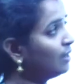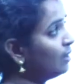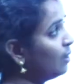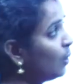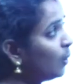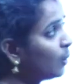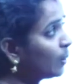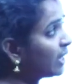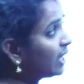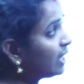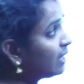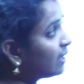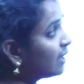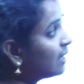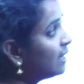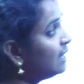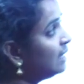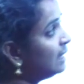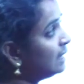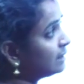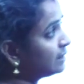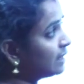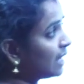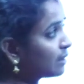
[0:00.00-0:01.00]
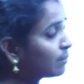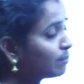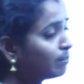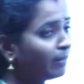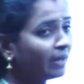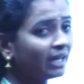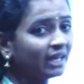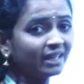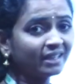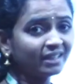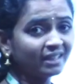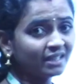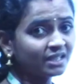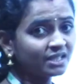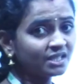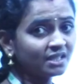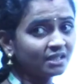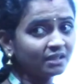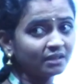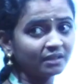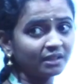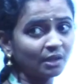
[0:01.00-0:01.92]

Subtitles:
Okay, that medication,